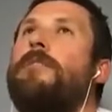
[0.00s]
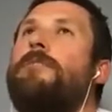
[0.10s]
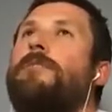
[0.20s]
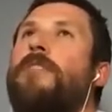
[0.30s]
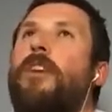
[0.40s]

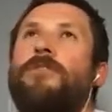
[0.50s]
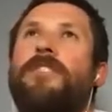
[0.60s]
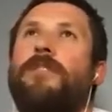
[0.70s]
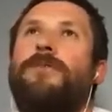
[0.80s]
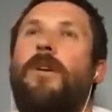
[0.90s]
No one's
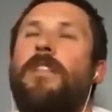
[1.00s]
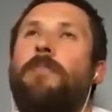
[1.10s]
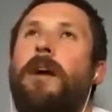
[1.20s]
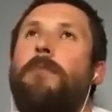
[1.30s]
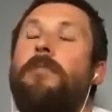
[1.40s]
going to find the
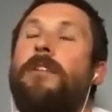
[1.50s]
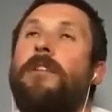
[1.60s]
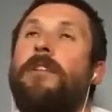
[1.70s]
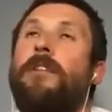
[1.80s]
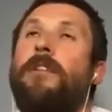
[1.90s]
paper
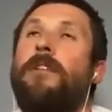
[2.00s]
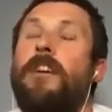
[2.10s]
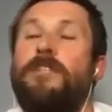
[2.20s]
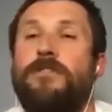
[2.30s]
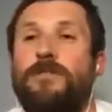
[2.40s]
anyway.
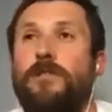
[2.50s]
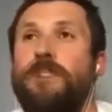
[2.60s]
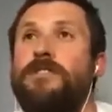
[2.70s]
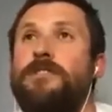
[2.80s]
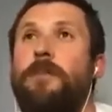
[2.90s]
So it was a
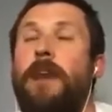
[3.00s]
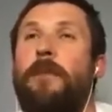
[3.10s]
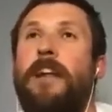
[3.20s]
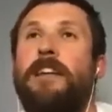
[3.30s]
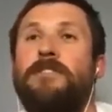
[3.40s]
research
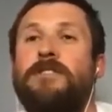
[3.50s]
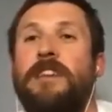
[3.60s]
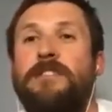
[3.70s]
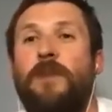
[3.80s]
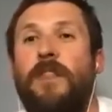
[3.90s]
paper, and
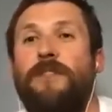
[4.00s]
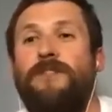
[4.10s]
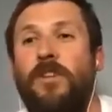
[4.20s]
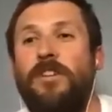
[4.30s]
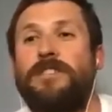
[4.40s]
he's one of the
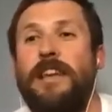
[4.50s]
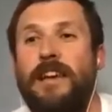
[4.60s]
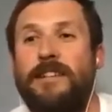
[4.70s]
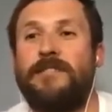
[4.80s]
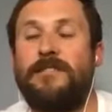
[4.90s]
first
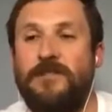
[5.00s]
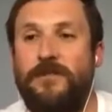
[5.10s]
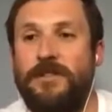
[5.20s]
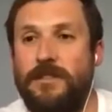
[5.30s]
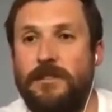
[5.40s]
exercise
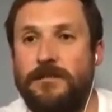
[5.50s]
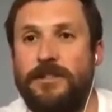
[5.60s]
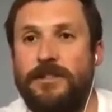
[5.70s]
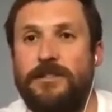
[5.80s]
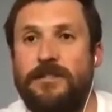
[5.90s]

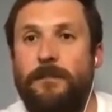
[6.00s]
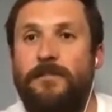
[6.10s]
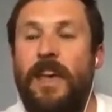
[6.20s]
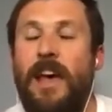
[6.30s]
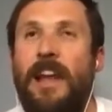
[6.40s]
physiologists.
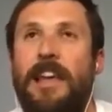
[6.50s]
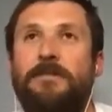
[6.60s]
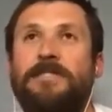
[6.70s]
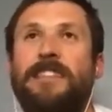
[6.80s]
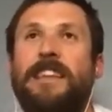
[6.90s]
And he
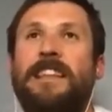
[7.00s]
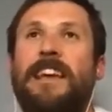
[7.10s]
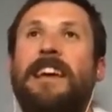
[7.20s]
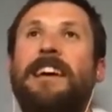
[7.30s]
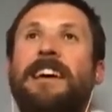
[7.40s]
was sitting
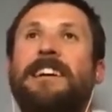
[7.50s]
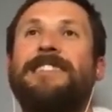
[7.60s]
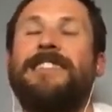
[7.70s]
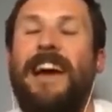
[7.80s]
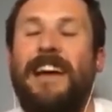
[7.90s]
there,
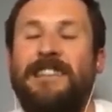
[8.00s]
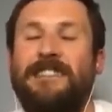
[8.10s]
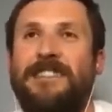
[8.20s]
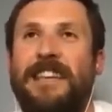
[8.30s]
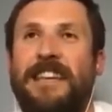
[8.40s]
so
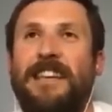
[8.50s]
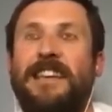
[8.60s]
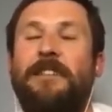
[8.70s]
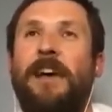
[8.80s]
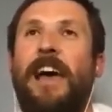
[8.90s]
he's an
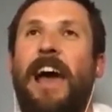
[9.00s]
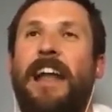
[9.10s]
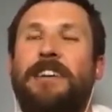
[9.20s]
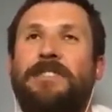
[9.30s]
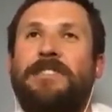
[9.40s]
Indian,
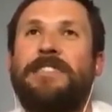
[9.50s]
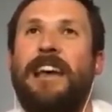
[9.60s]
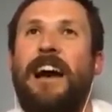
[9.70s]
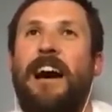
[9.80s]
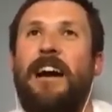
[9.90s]
and he was
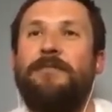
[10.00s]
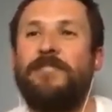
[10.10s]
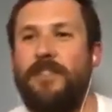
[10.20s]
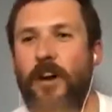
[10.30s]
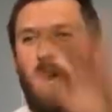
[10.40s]

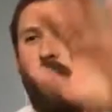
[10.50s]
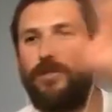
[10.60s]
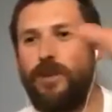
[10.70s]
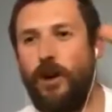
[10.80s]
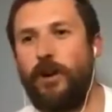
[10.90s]
so the whole
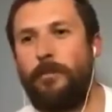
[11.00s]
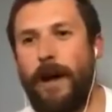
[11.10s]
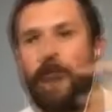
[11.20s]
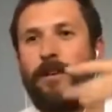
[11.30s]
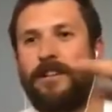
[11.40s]
yoga
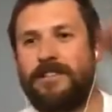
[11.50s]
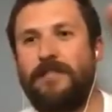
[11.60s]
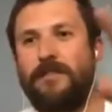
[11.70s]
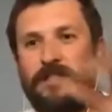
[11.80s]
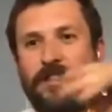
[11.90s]
background and
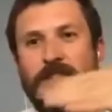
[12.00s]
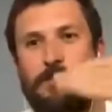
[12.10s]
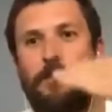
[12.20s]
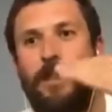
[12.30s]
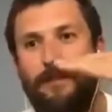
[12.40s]
stuff, because that's like
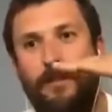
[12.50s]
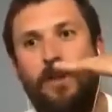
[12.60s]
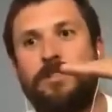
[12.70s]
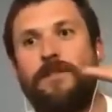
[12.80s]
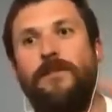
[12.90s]
one of the
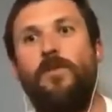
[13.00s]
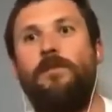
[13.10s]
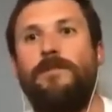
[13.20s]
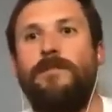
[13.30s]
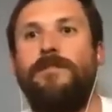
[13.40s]
first
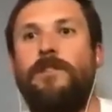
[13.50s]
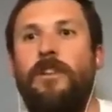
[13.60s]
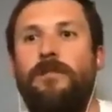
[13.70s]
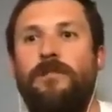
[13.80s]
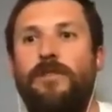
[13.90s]
forms of
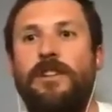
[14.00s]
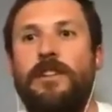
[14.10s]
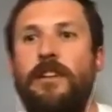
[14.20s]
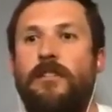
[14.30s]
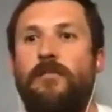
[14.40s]
kind of
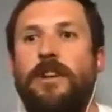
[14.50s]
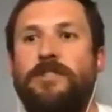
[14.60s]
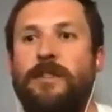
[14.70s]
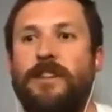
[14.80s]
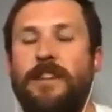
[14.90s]
really kind of
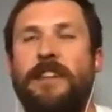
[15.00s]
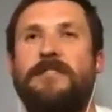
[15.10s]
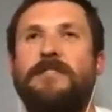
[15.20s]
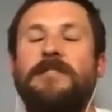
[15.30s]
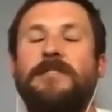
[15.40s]
regimented
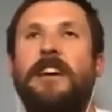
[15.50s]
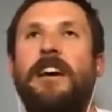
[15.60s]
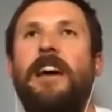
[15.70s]
exercise.